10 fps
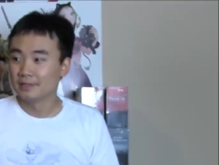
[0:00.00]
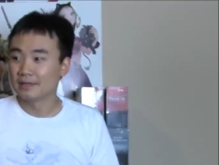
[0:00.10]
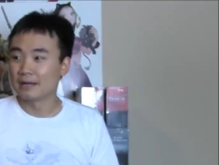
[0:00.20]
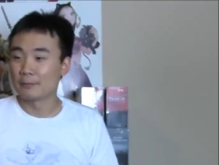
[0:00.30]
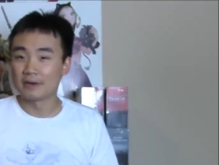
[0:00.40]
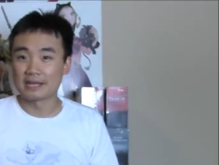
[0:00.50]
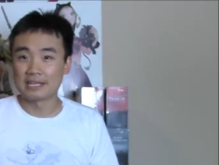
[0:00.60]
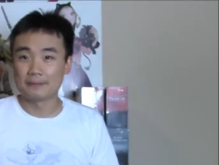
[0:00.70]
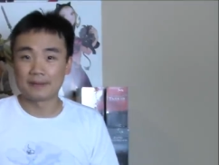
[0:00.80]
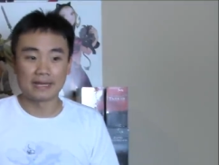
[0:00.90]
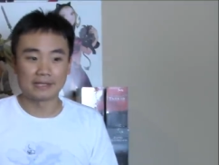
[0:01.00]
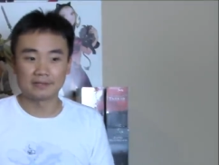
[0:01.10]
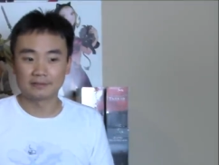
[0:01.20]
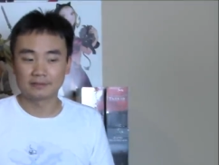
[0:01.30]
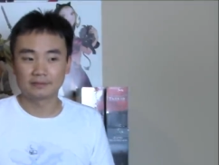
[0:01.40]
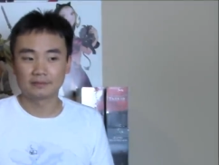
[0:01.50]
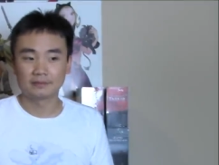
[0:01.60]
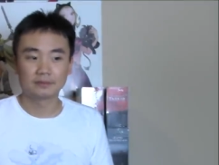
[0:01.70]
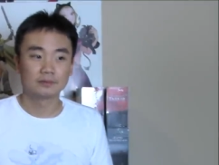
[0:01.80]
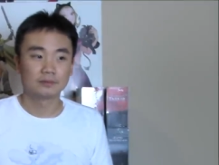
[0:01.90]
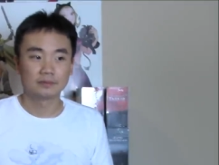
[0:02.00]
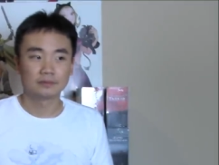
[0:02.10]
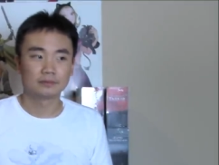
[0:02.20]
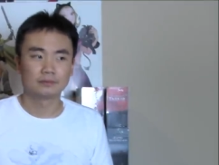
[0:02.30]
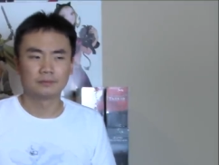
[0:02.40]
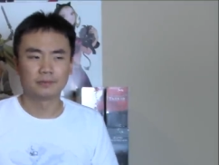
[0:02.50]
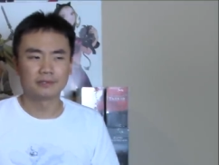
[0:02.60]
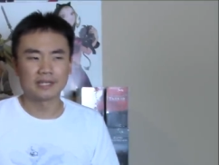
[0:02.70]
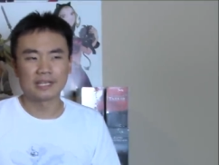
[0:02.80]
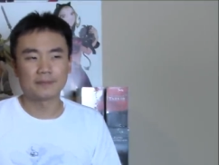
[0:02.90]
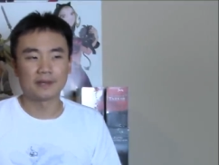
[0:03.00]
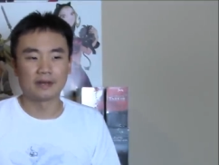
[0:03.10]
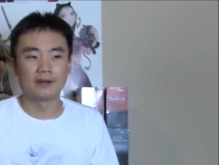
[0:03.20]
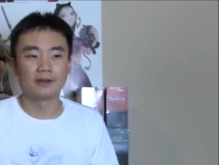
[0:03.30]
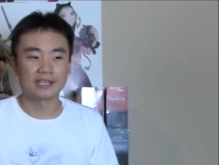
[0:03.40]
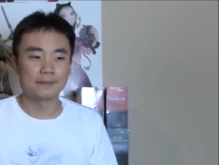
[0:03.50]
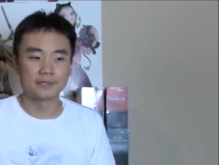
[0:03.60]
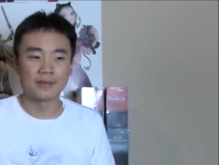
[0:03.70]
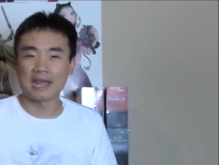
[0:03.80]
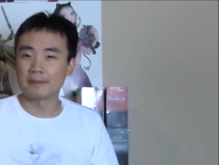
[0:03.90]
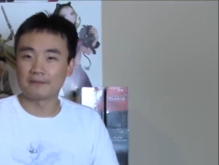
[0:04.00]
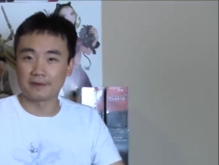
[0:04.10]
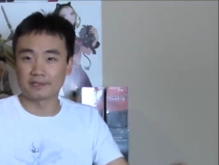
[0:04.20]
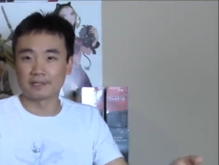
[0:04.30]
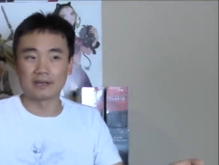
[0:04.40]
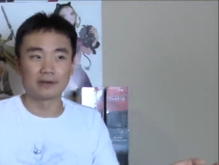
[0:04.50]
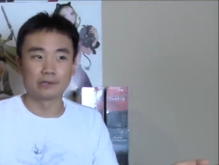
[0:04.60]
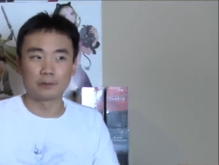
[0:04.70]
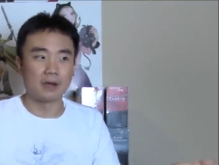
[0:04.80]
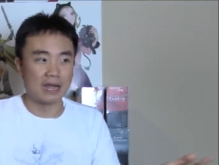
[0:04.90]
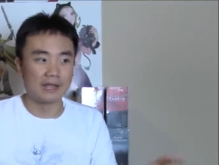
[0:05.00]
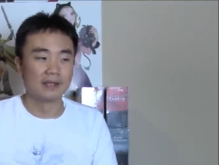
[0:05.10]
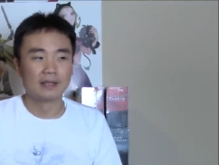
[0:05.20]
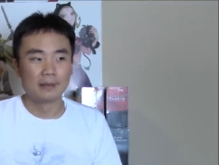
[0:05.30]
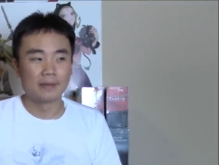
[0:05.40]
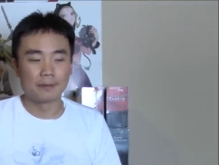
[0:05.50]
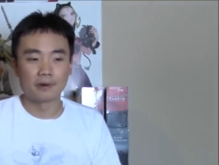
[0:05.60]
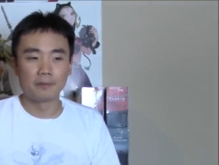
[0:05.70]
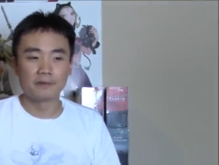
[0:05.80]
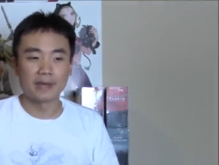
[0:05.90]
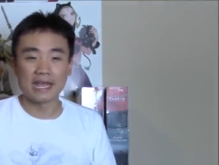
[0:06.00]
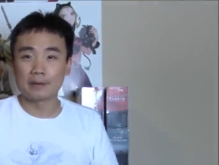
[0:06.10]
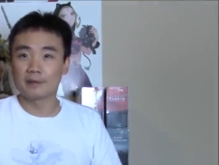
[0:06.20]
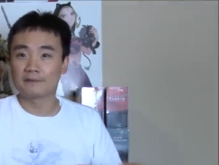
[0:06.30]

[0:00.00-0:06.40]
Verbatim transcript: uh, where I keep like what do I keep there? Oh, I keep some anime figures there. I don't know why, but I'm gonna move my anime